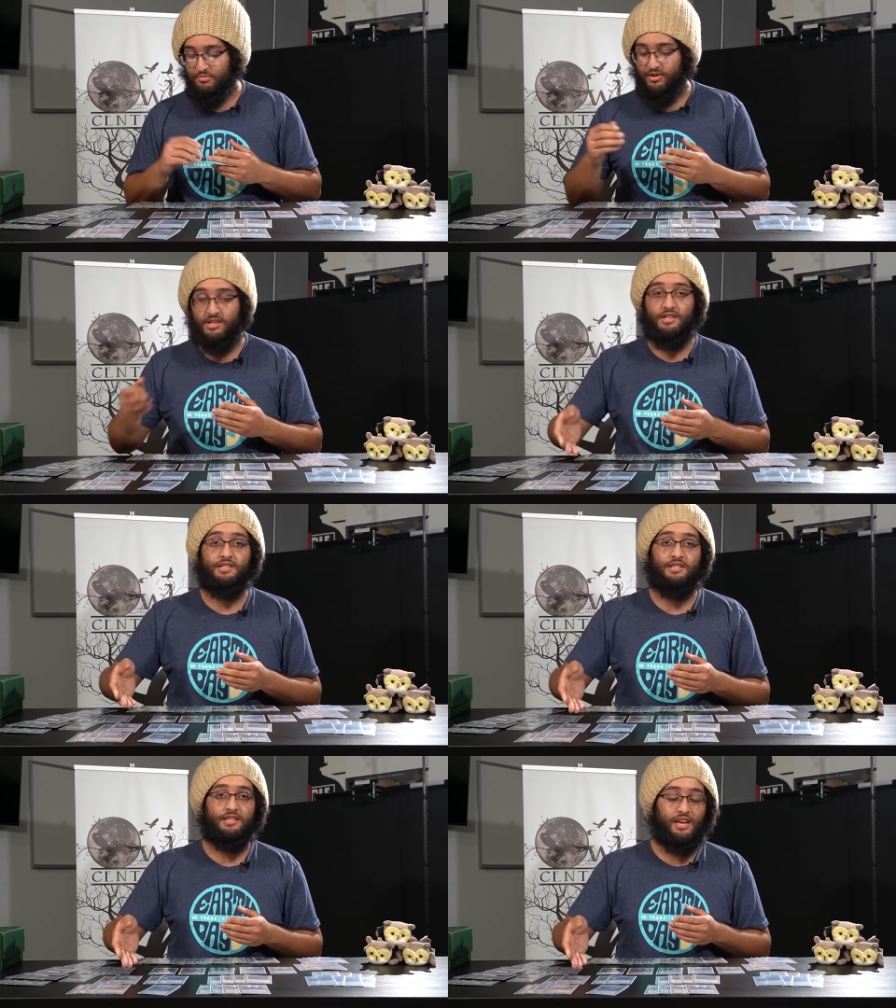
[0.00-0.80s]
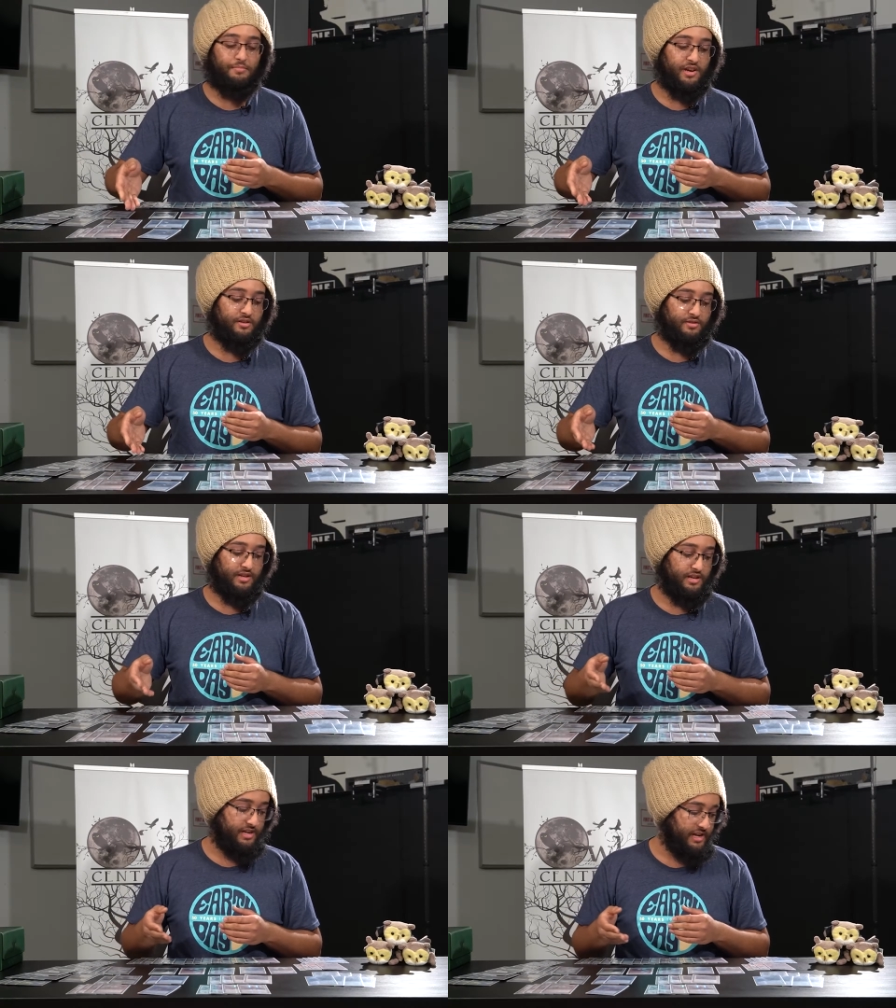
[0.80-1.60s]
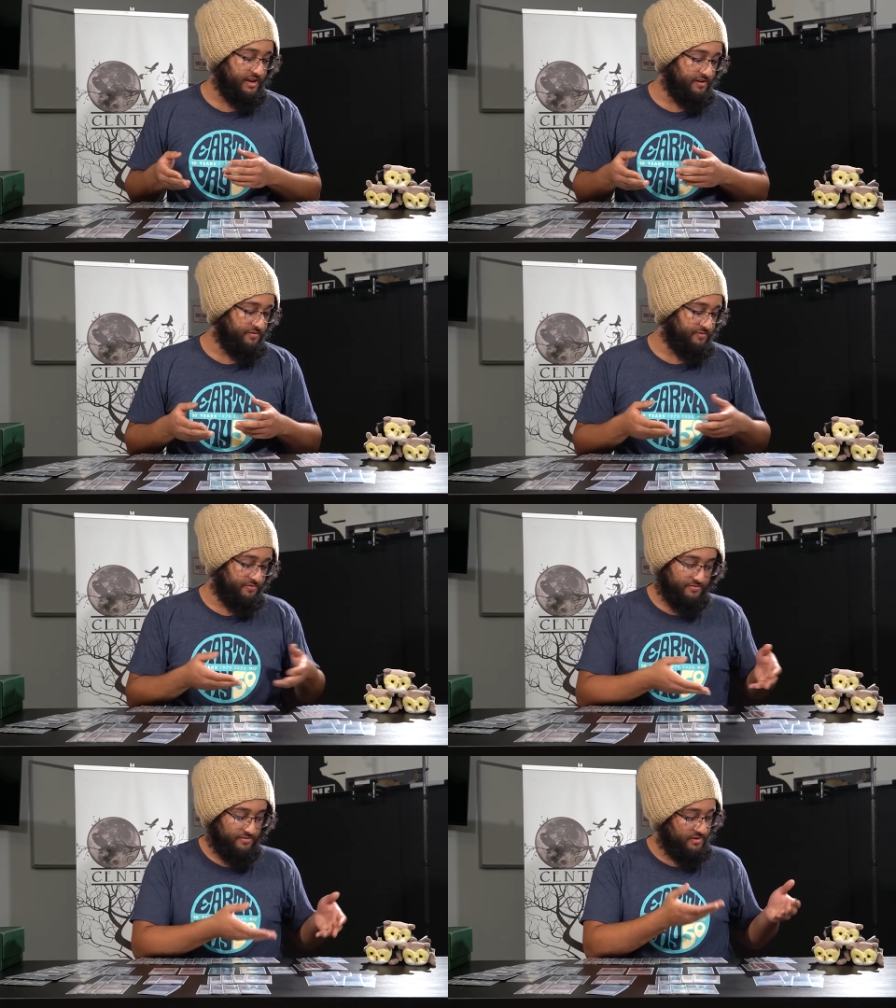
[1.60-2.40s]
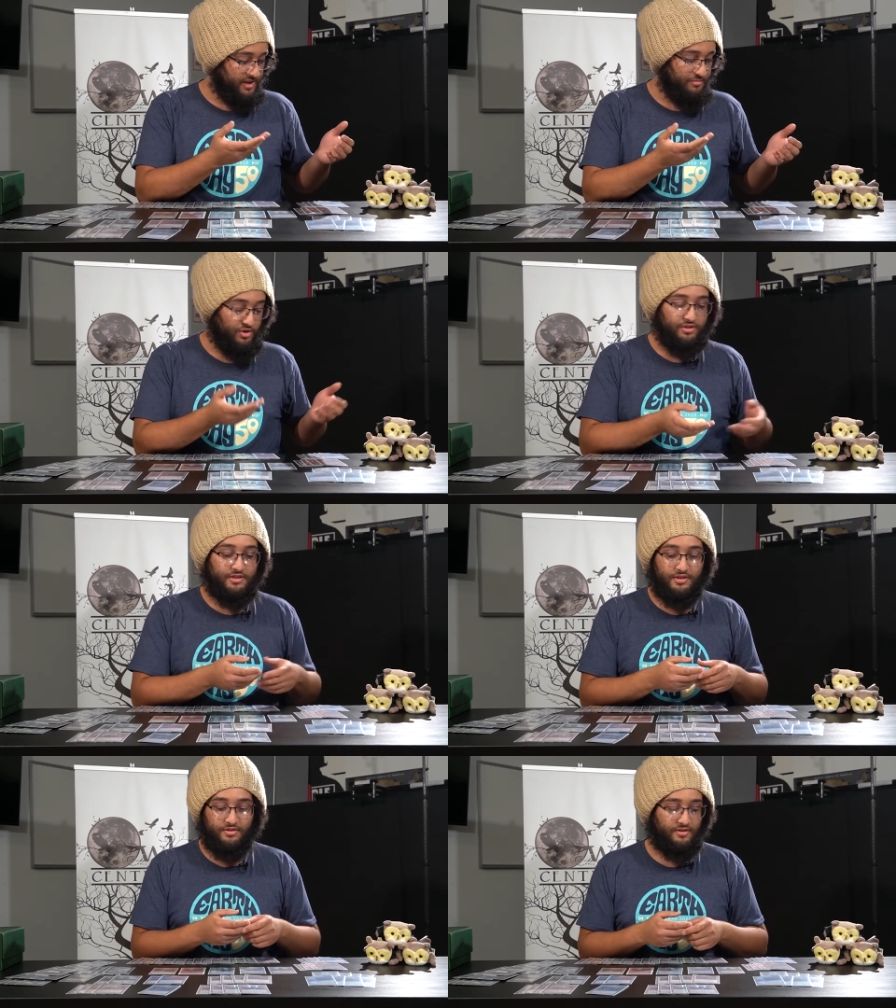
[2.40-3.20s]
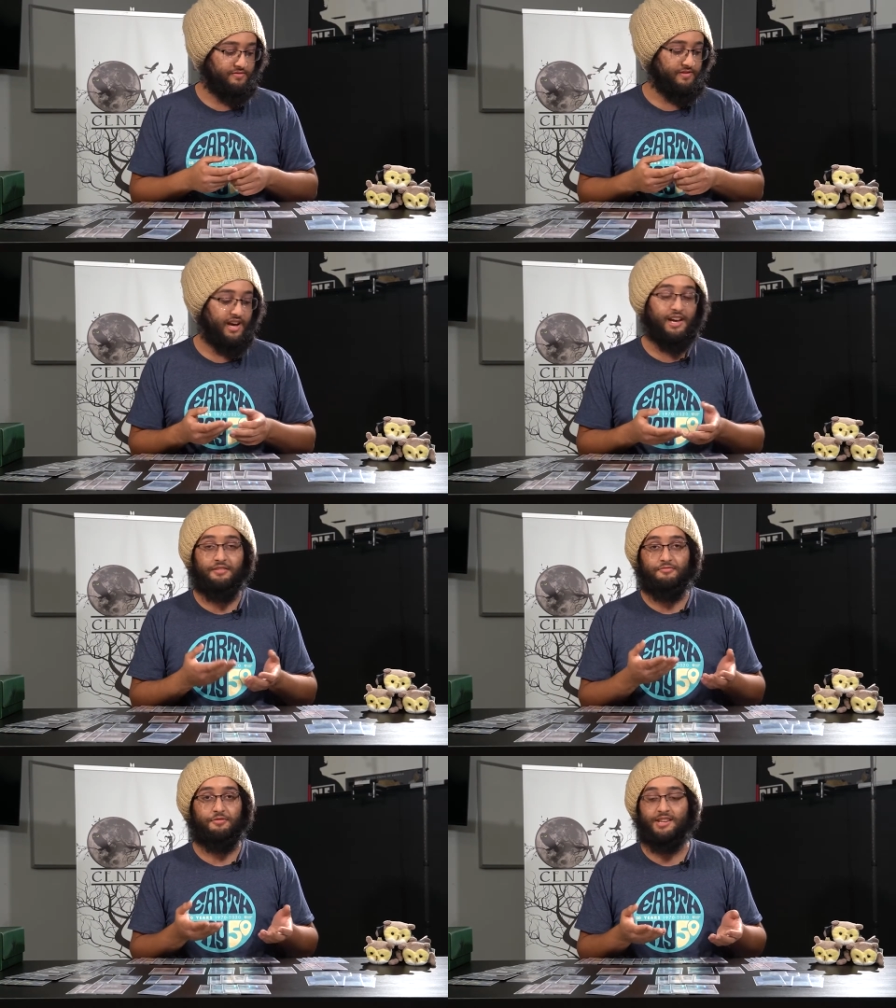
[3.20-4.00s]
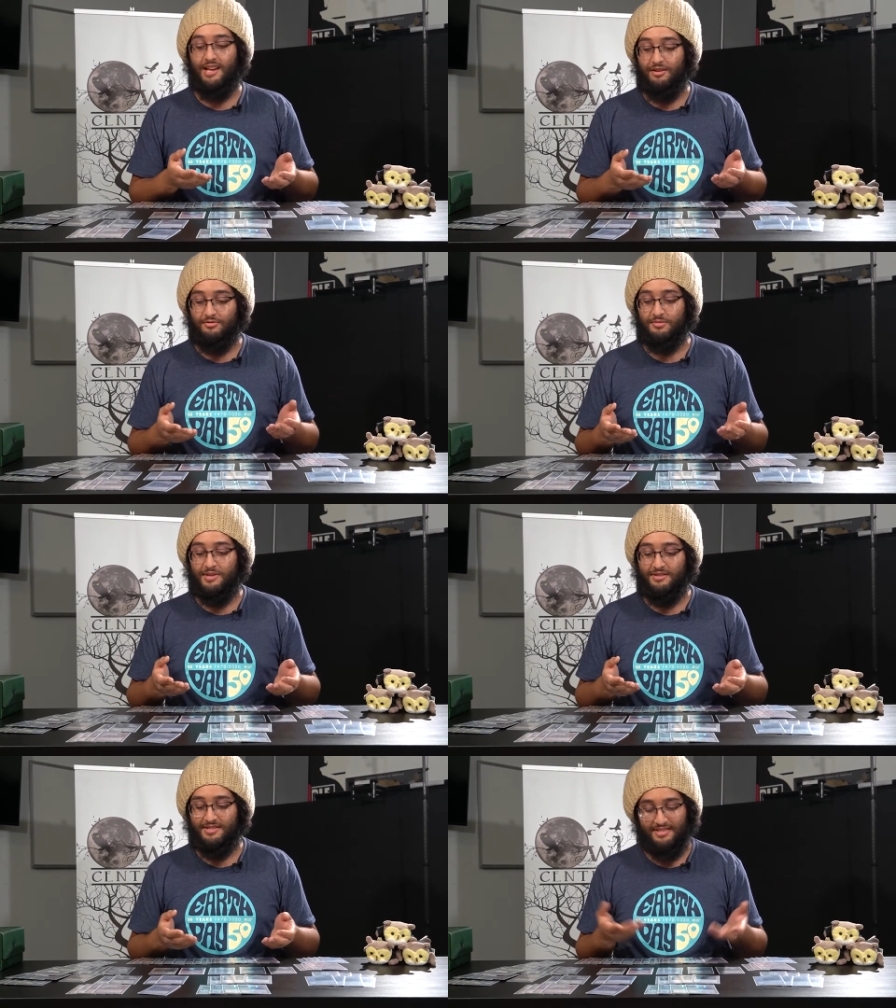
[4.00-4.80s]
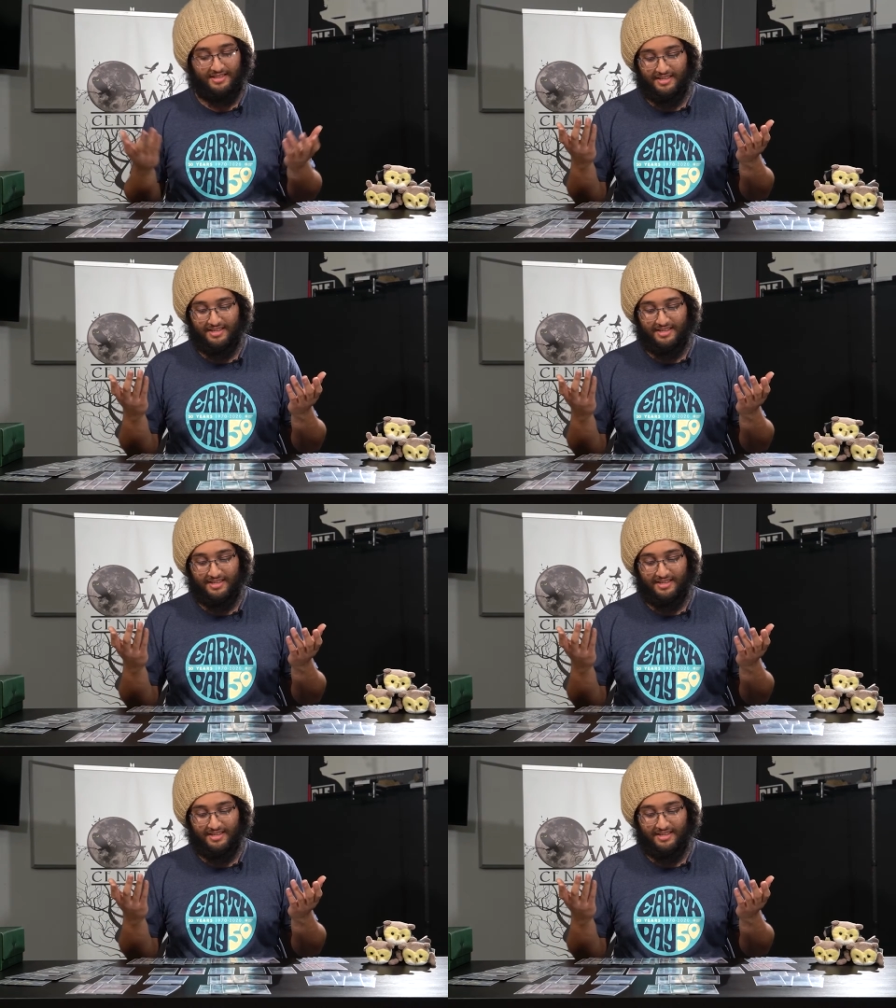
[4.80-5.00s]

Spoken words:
play this and tap out and have a multitude of 9 free counterspells,